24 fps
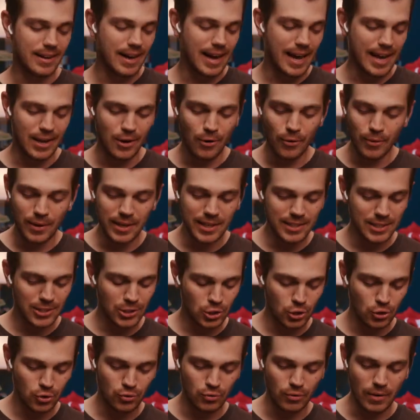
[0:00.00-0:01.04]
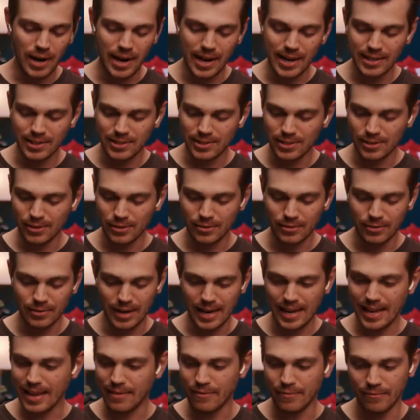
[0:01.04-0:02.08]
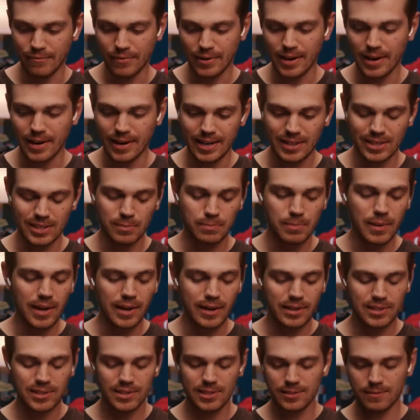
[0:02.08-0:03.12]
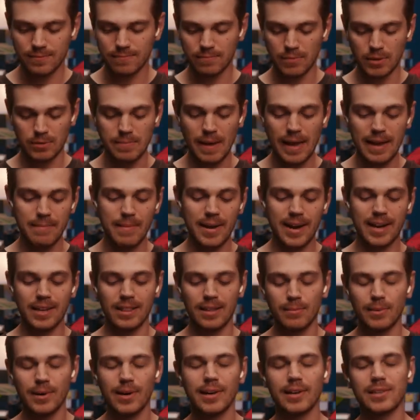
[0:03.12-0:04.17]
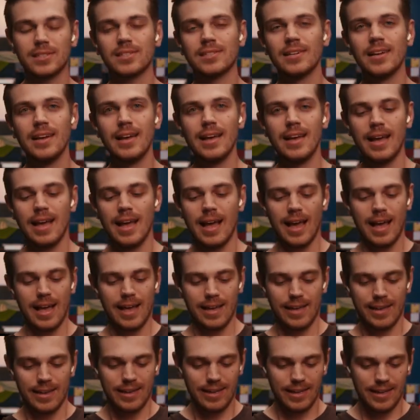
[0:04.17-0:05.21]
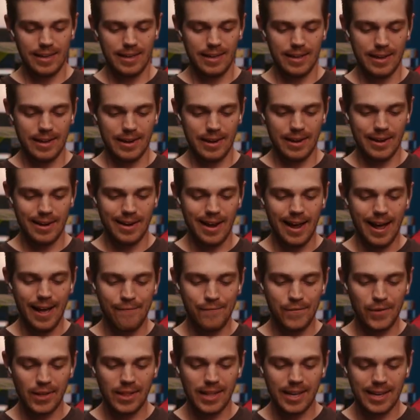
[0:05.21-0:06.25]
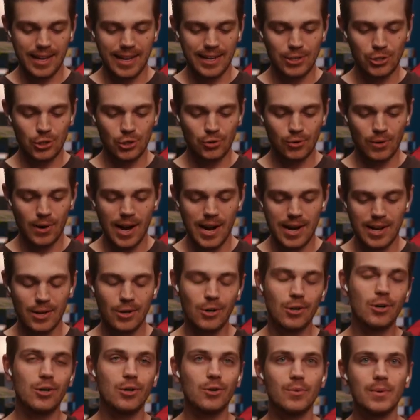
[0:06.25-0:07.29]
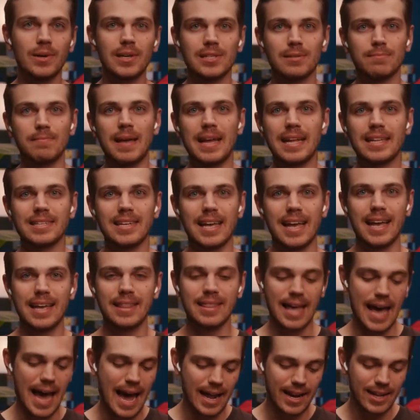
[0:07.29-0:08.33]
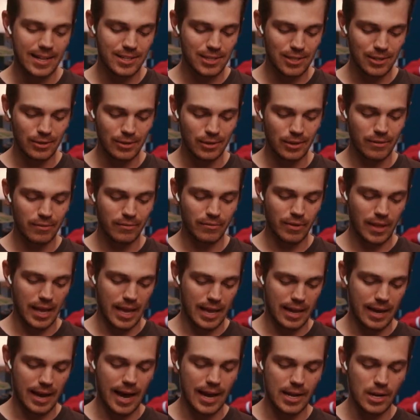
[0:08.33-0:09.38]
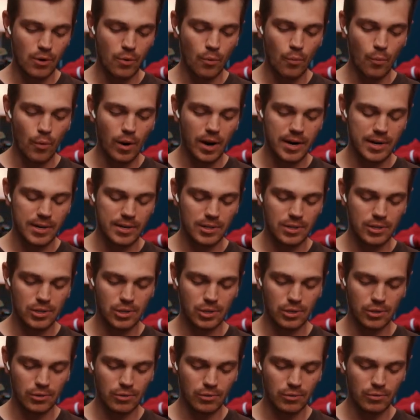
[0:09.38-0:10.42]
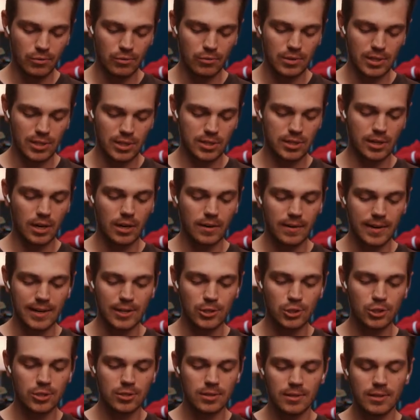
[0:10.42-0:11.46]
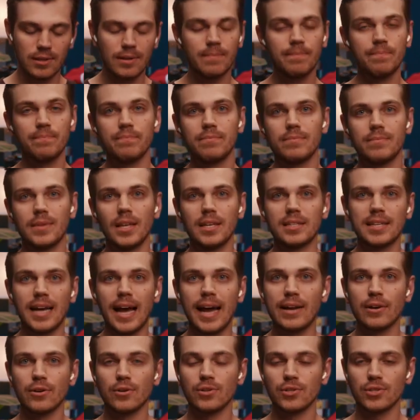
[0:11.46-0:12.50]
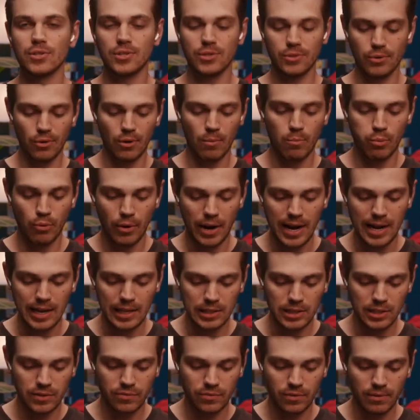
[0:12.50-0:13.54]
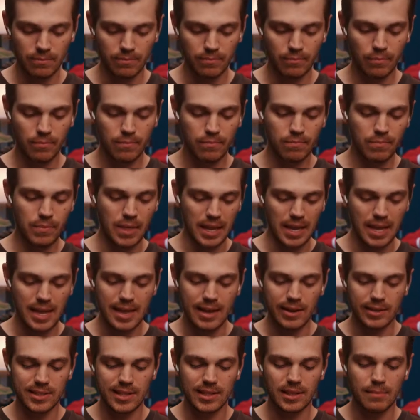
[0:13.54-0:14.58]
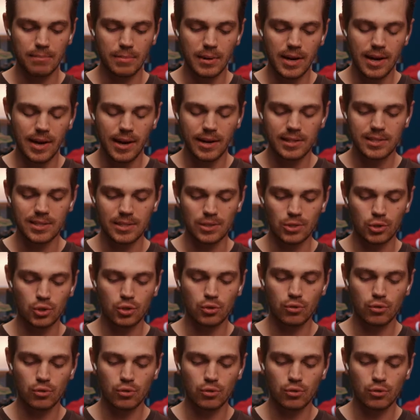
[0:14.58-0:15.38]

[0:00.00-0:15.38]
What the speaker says: I always try to, and I can't even figure out how to get this bag back in the box. I feel like I try to always maintain the attitude of like, I don't want to discourage designers or brands from thinking outside the box and